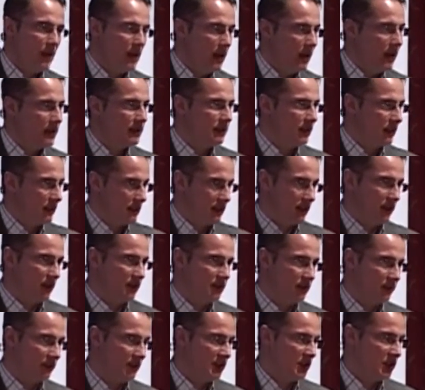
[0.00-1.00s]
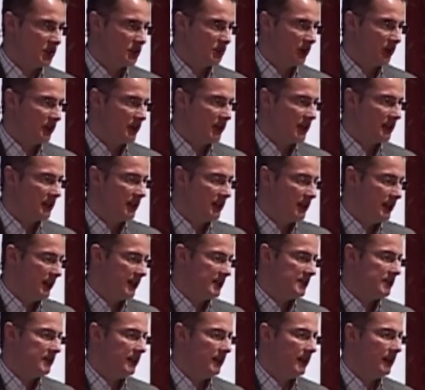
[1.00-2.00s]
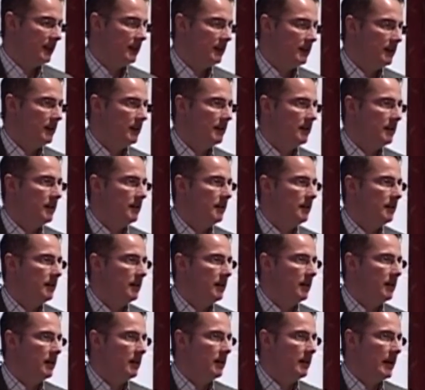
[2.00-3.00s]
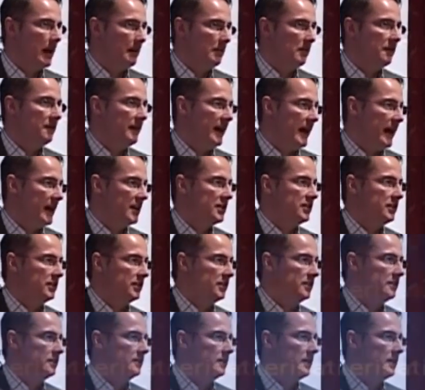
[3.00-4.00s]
is a research project that does a couple of actual